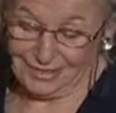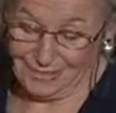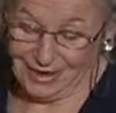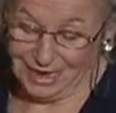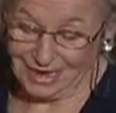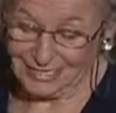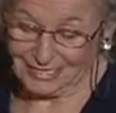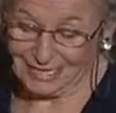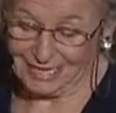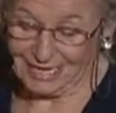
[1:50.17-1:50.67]

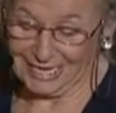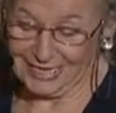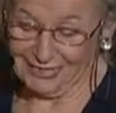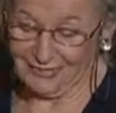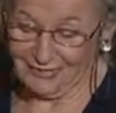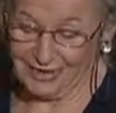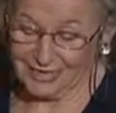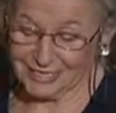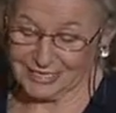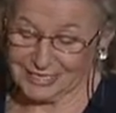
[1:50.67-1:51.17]
raising
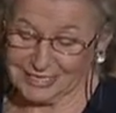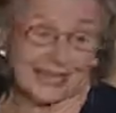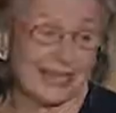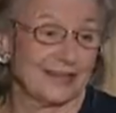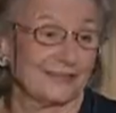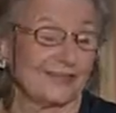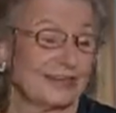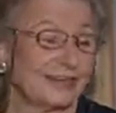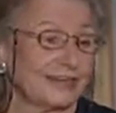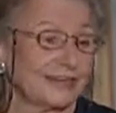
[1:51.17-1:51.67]
of our
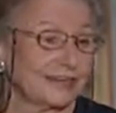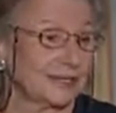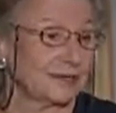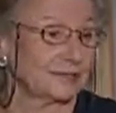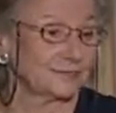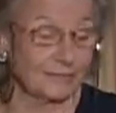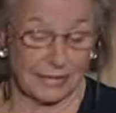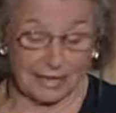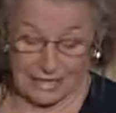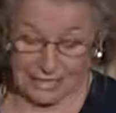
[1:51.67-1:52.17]
7
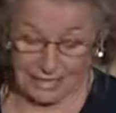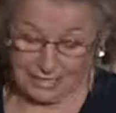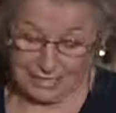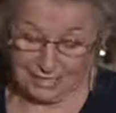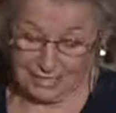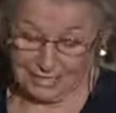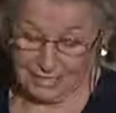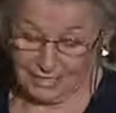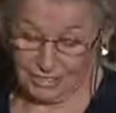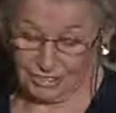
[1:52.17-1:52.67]

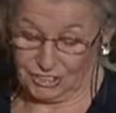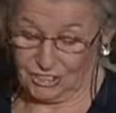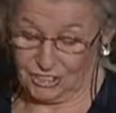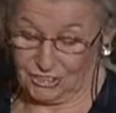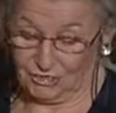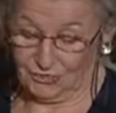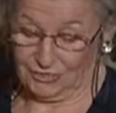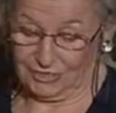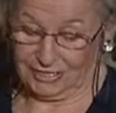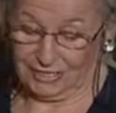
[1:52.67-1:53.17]
combined
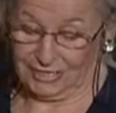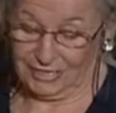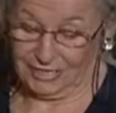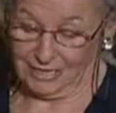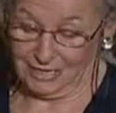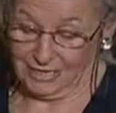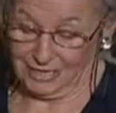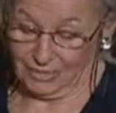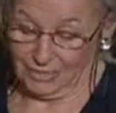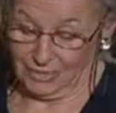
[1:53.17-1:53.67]
children,
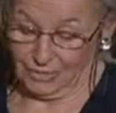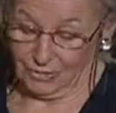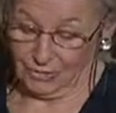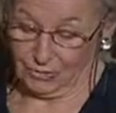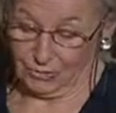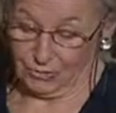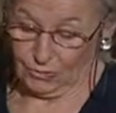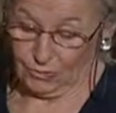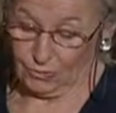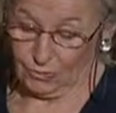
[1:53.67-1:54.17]

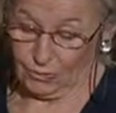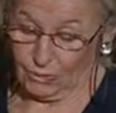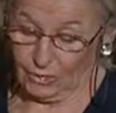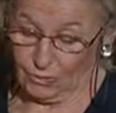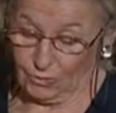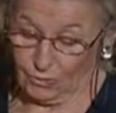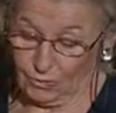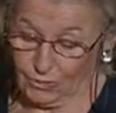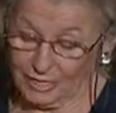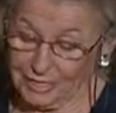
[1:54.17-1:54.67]
who,
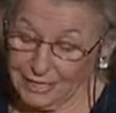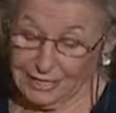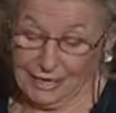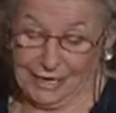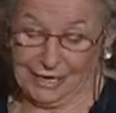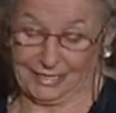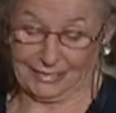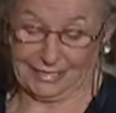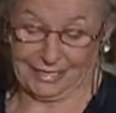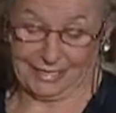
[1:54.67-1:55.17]
when we
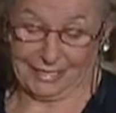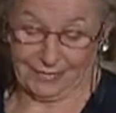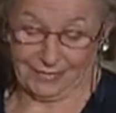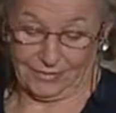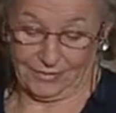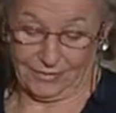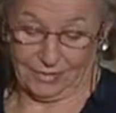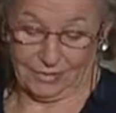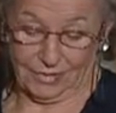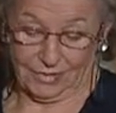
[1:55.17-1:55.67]
got
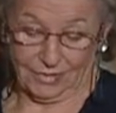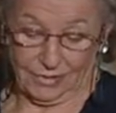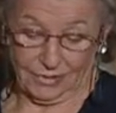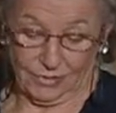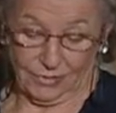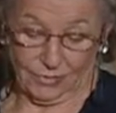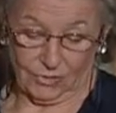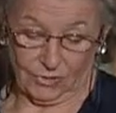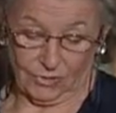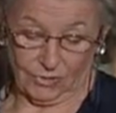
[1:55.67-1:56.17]
together,
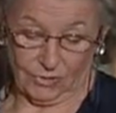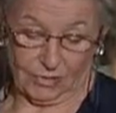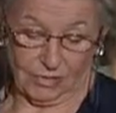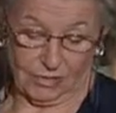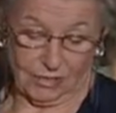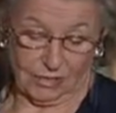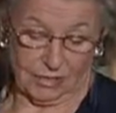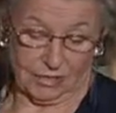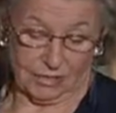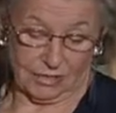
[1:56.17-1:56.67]
were
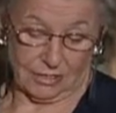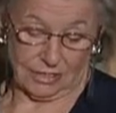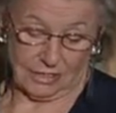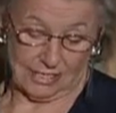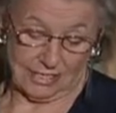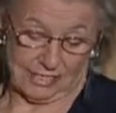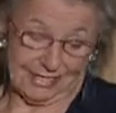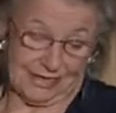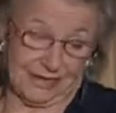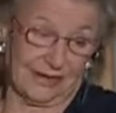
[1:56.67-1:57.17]
all
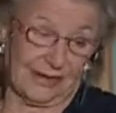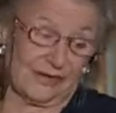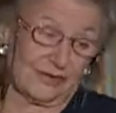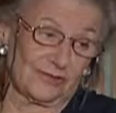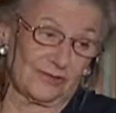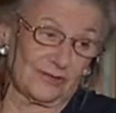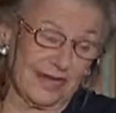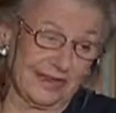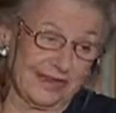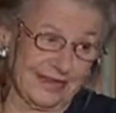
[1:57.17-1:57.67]

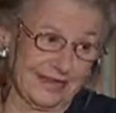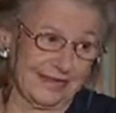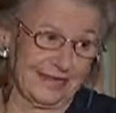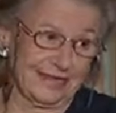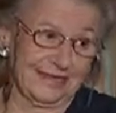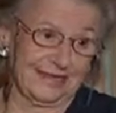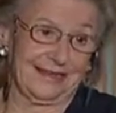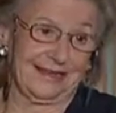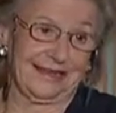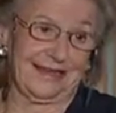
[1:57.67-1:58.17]
already
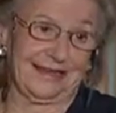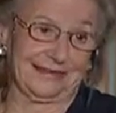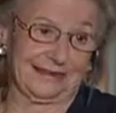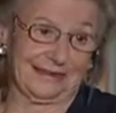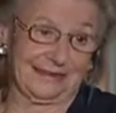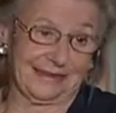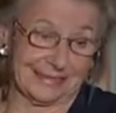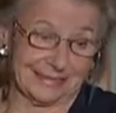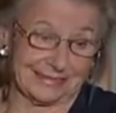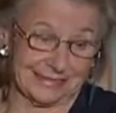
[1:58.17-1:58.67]

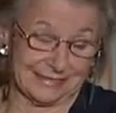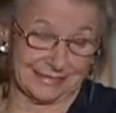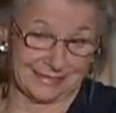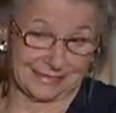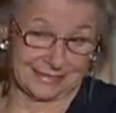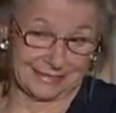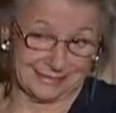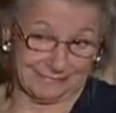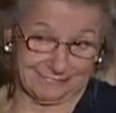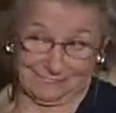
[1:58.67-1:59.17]

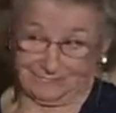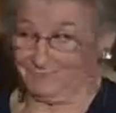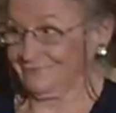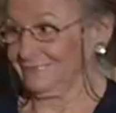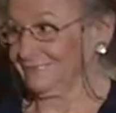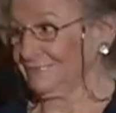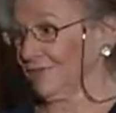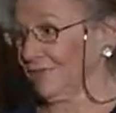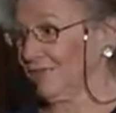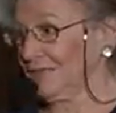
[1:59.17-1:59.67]
adolescents.
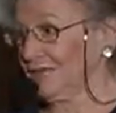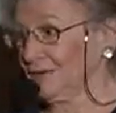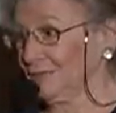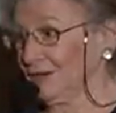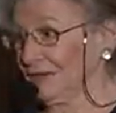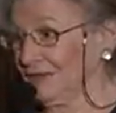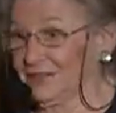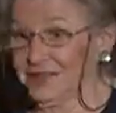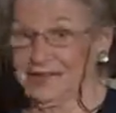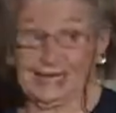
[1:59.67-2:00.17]
Think
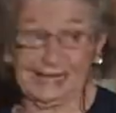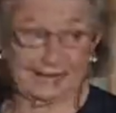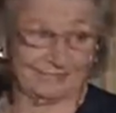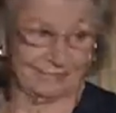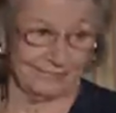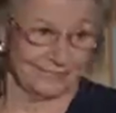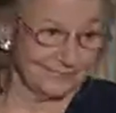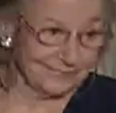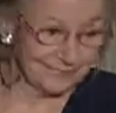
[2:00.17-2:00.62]
about that.